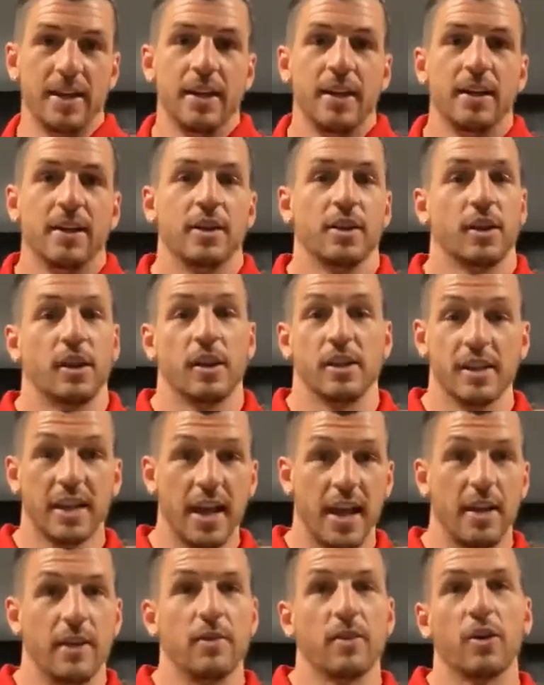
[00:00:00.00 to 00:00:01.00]
Because
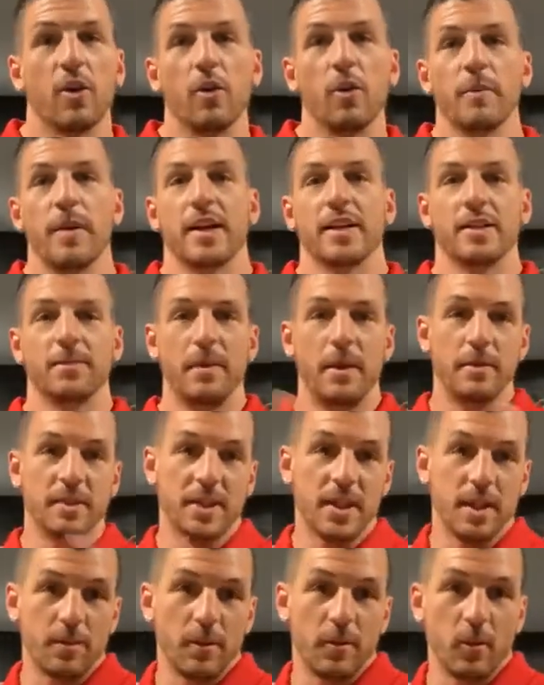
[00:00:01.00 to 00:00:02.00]
again, going back to baby
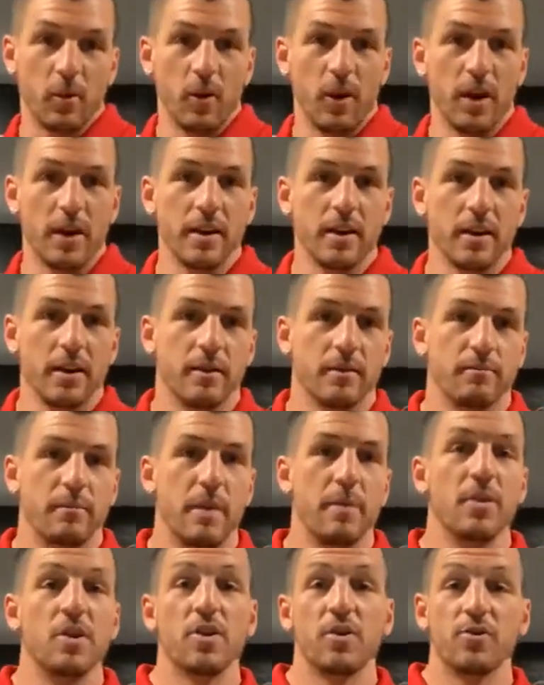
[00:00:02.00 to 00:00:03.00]
step number one,
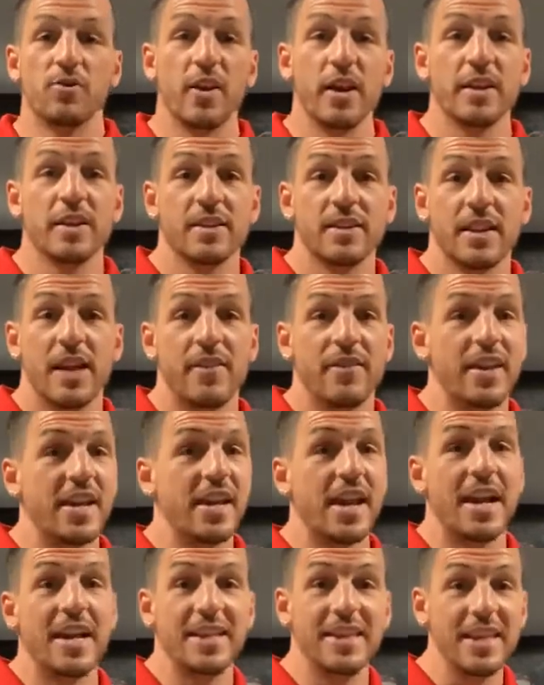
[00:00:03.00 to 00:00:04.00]
maybe your friend doesn't have
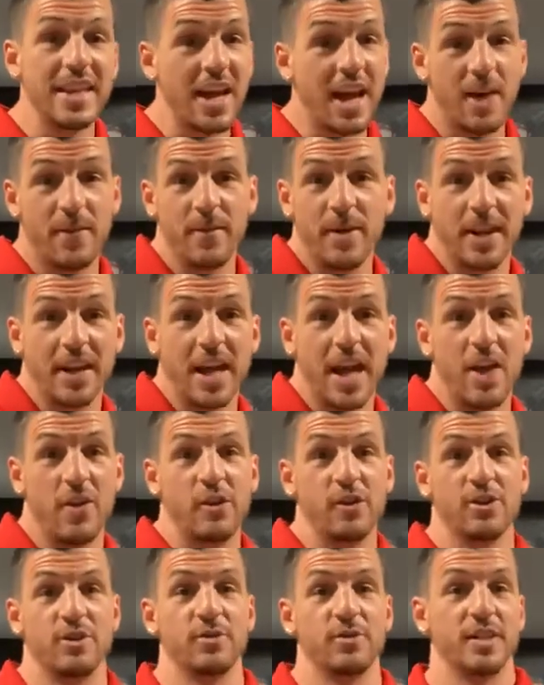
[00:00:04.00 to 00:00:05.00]
any idea how many
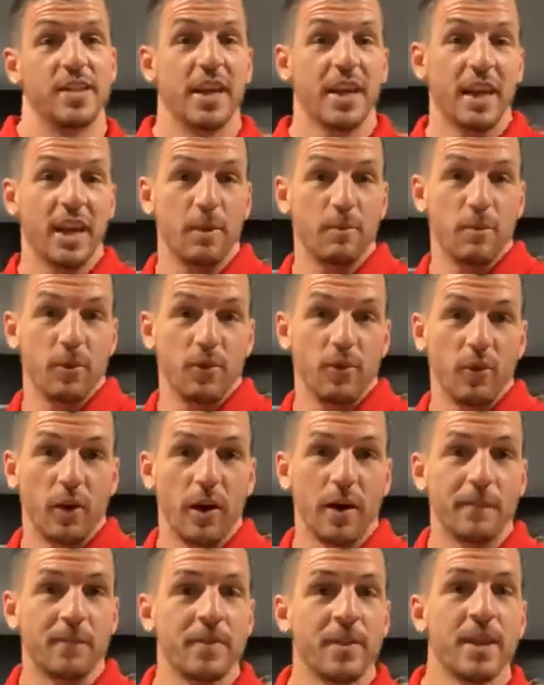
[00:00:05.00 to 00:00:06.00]
calories she was taking in
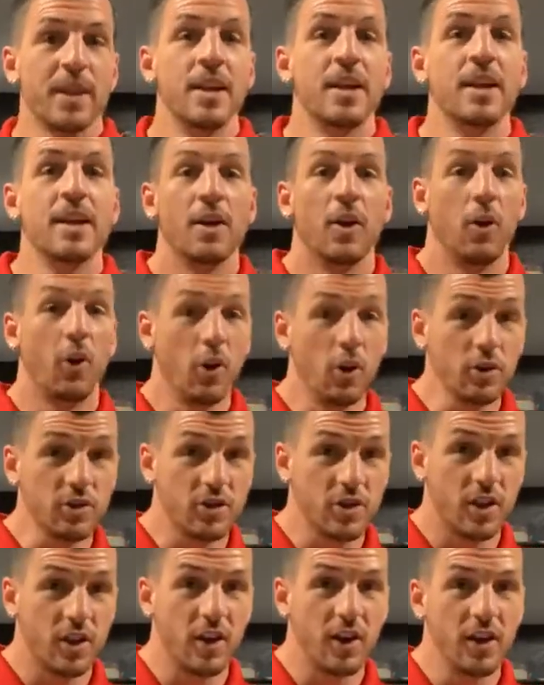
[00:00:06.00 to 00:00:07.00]
before.
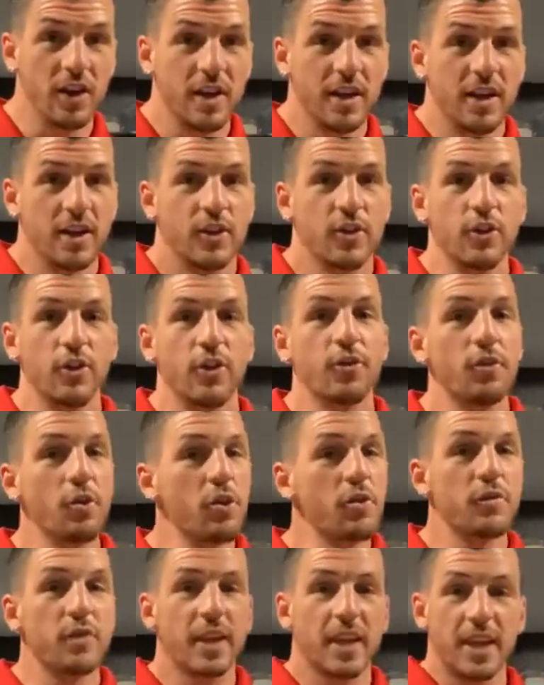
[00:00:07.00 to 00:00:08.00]
Also, you don't
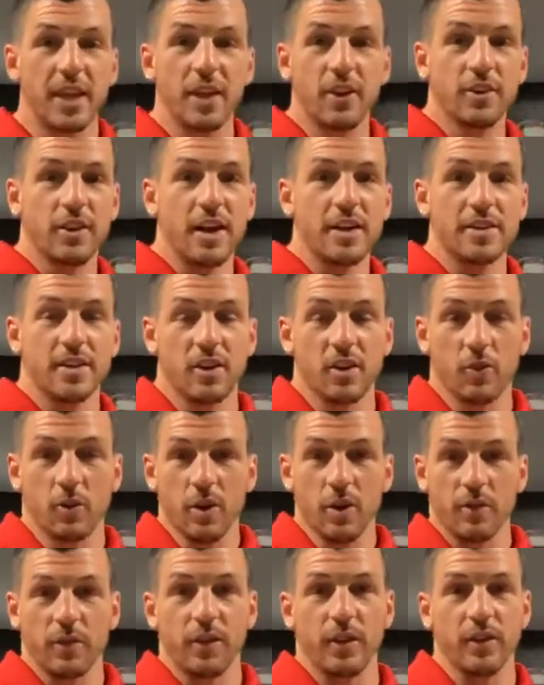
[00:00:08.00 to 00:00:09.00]
know if the keto diet's gonna
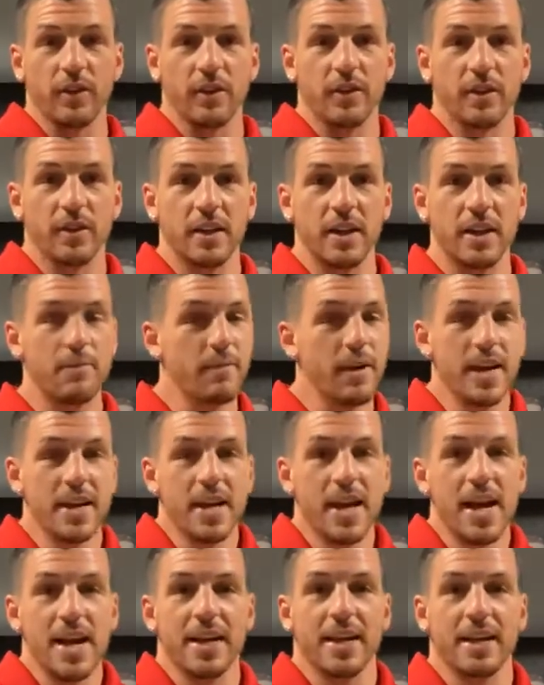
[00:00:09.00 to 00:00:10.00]
work for you. It might
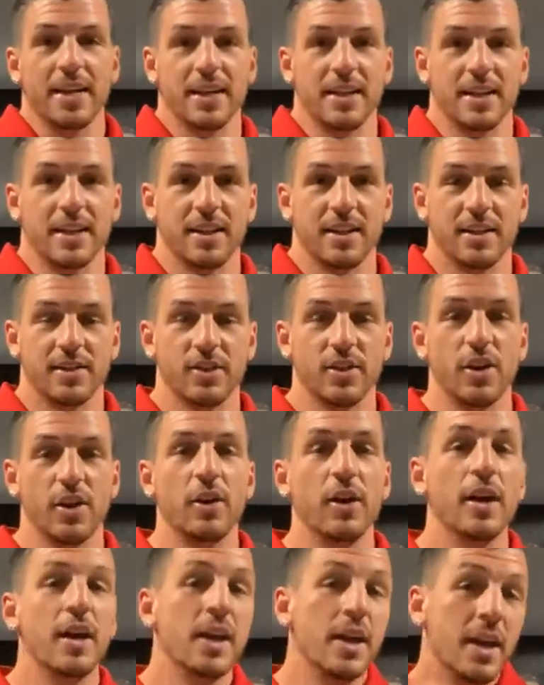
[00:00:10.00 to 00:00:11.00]
not.
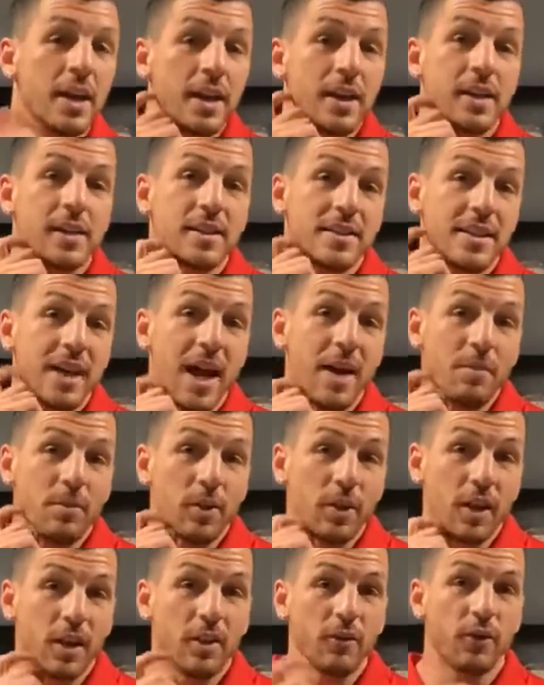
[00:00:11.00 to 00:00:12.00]
So stop
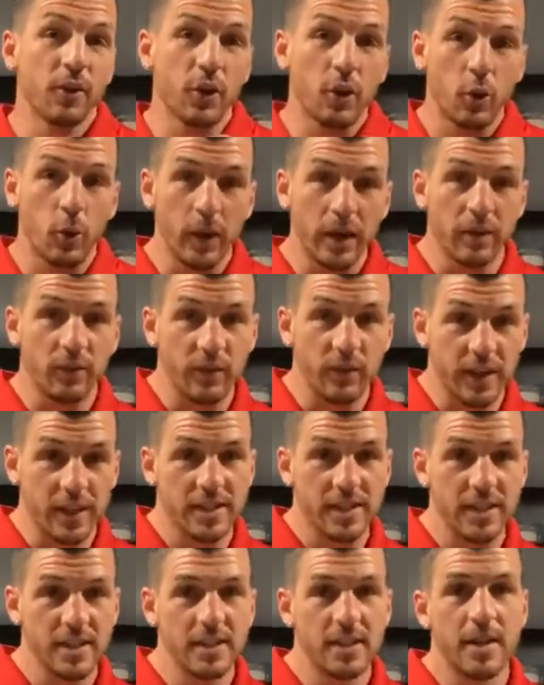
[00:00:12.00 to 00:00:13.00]
looking for quick
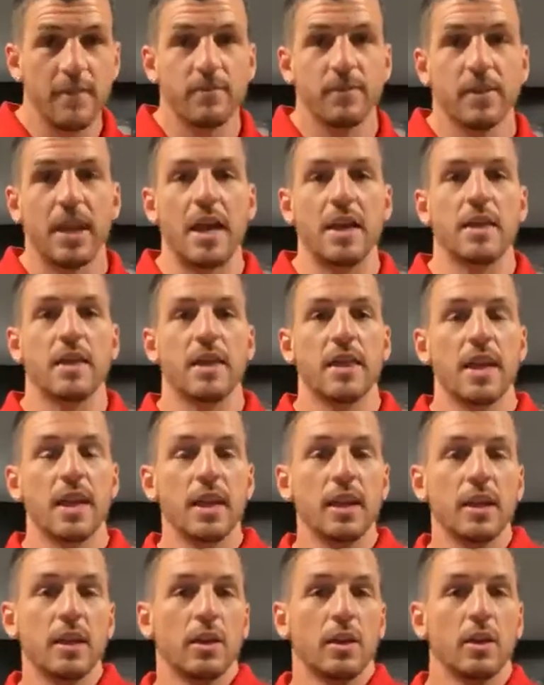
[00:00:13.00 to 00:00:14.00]
fixes and
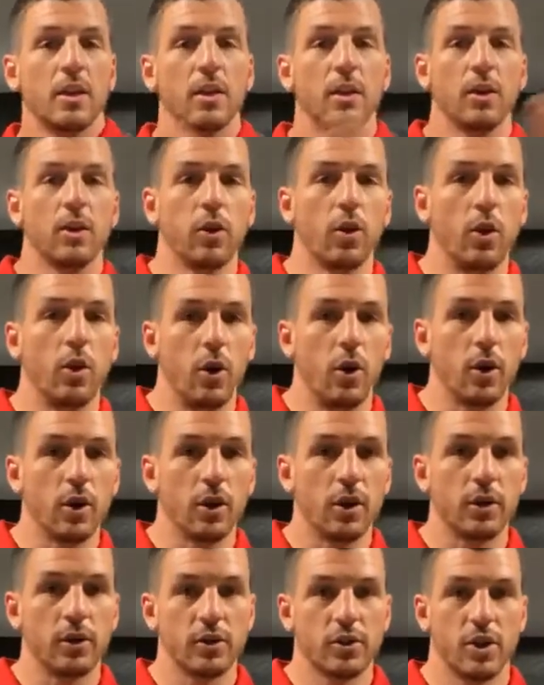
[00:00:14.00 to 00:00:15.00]
think
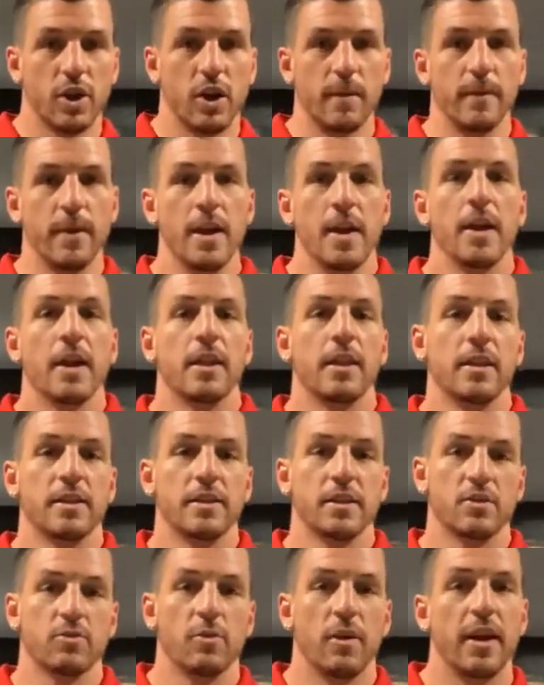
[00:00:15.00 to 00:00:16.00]
long term. This
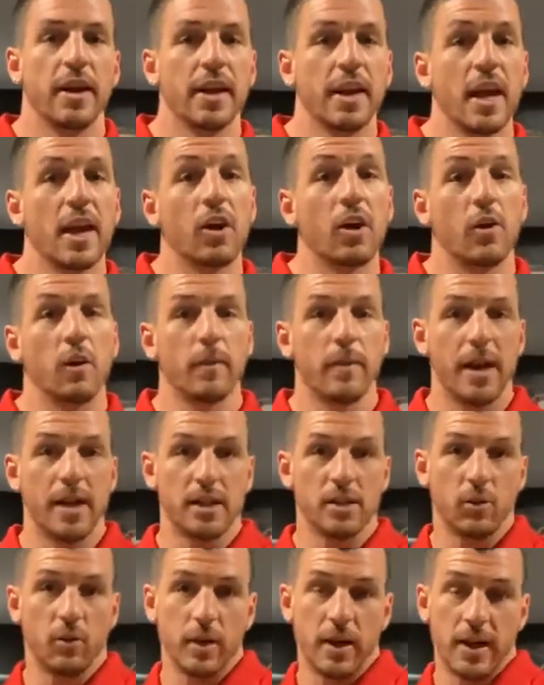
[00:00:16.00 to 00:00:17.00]
is why, again, going back
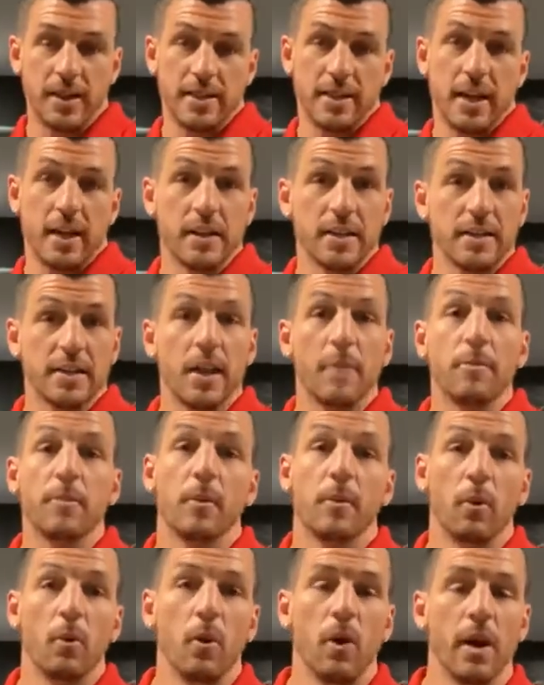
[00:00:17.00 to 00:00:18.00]
to what I said in step
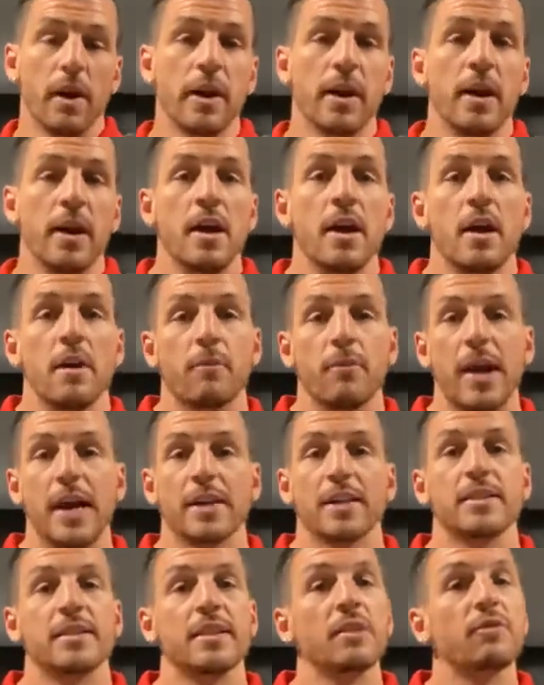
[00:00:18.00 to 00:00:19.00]
number one,
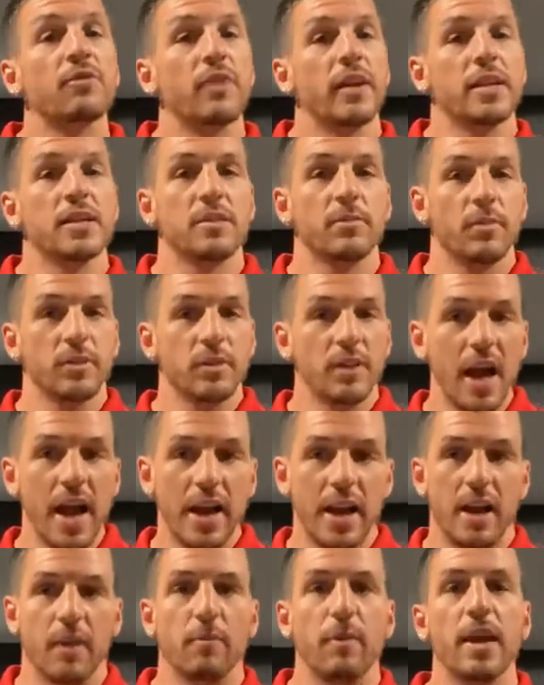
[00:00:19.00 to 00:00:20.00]
practicing flexible
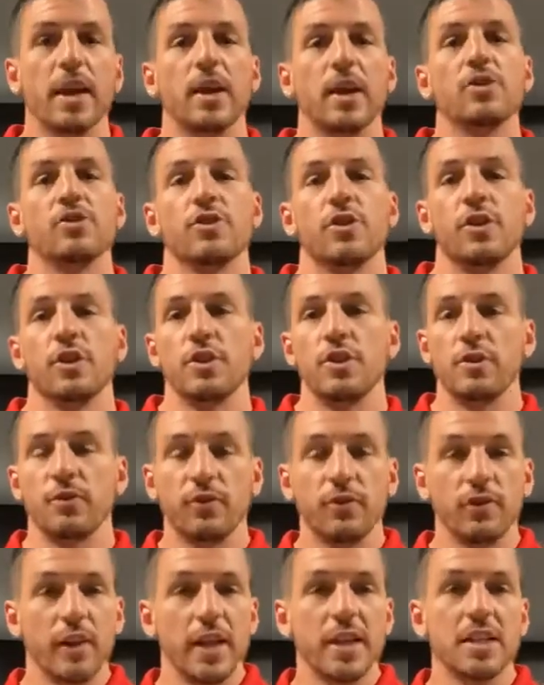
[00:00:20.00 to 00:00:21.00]
dieting, making sure that you're
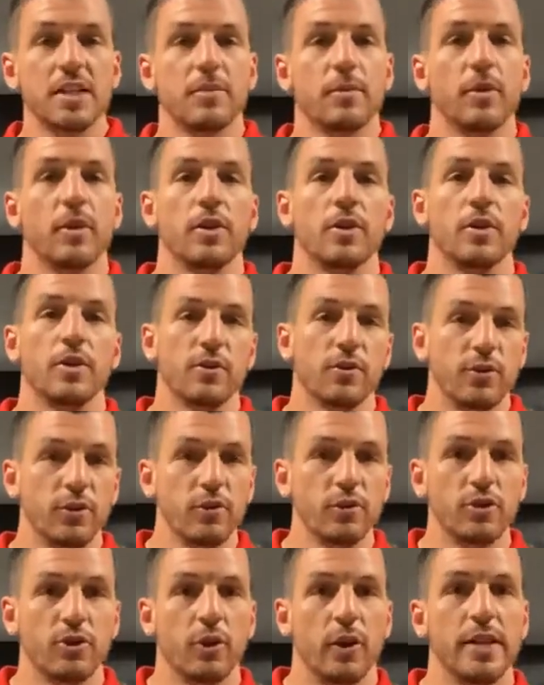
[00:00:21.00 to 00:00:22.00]
flexible in your
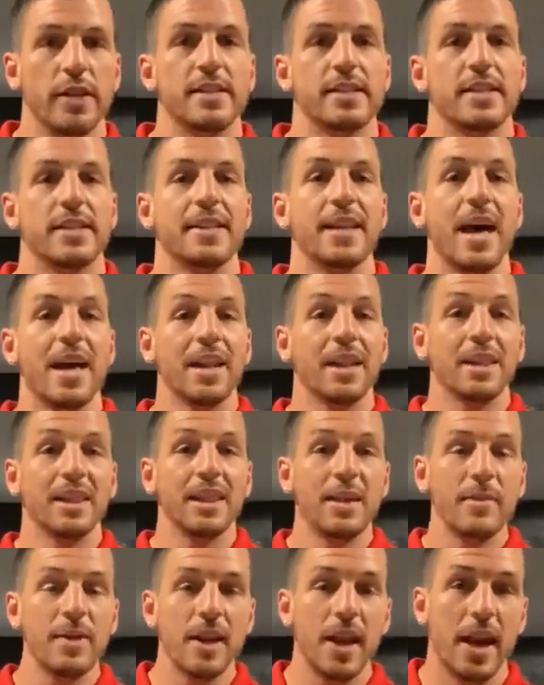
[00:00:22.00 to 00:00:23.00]
food choices and not
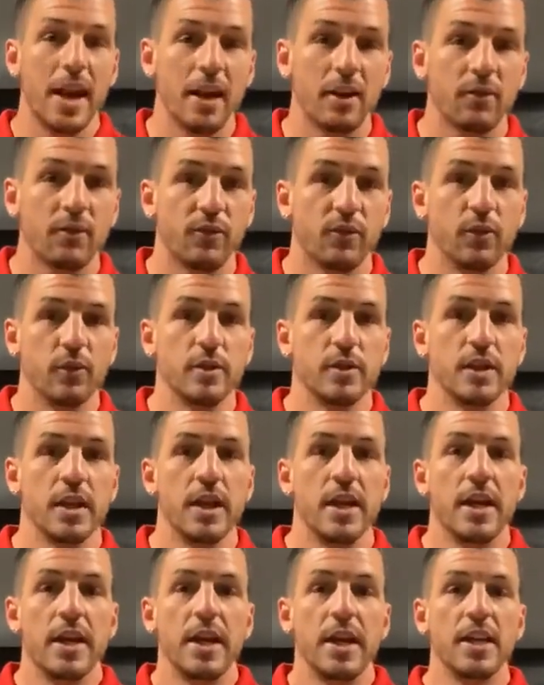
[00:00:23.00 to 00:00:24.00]
eliminating foods,
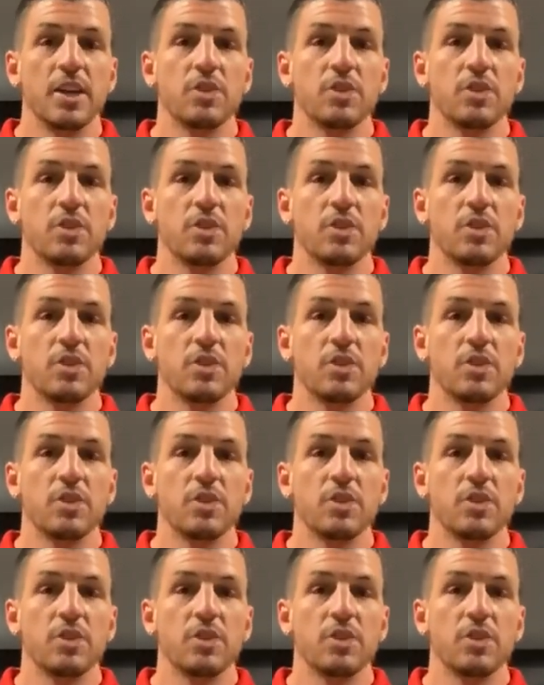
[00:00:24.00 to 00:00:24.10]
is